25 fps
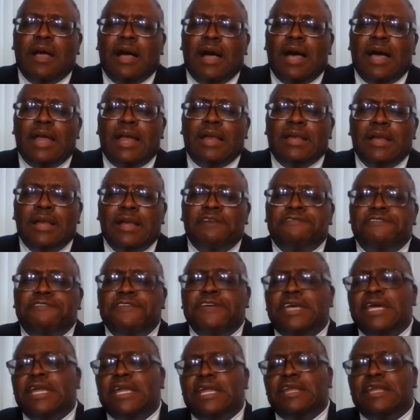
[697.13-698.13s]
I never
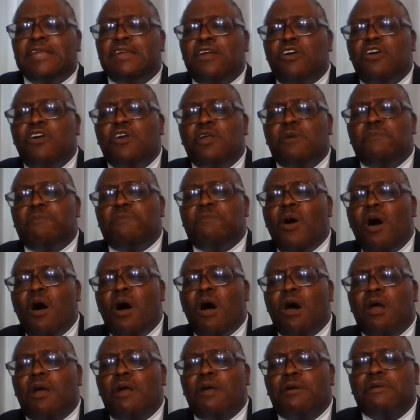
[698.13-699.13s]
forget an early
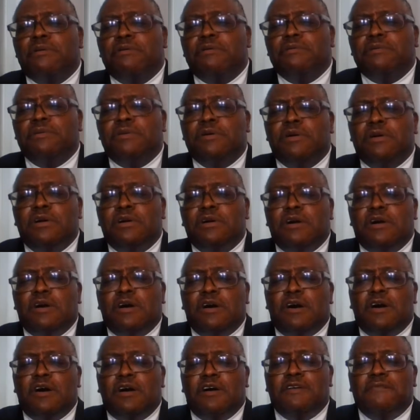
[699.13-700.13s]
part
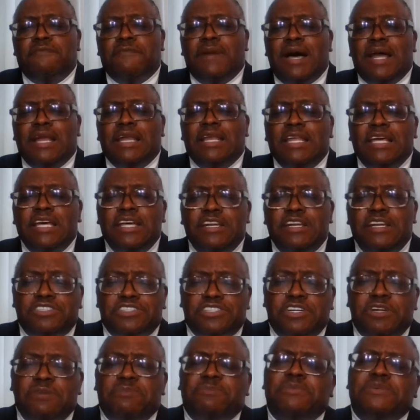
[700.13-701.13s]
of my
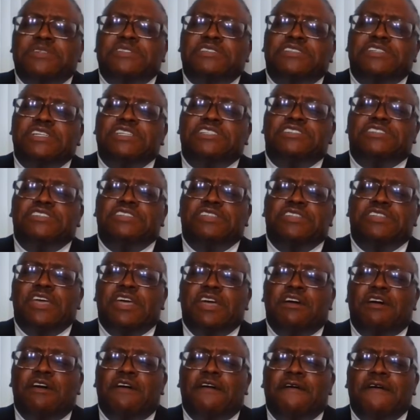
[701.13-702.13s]
leadership position
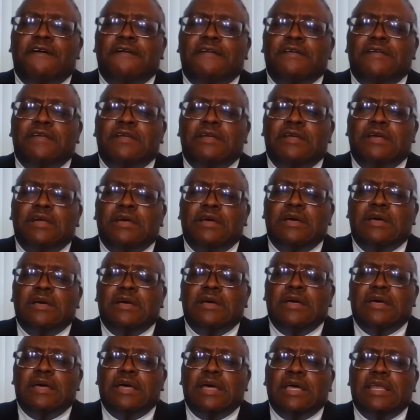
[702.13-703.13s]
here
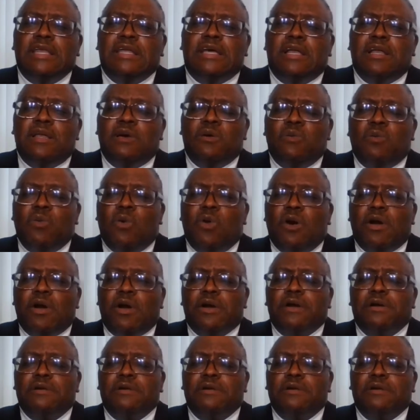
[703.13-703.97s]
in Clearwater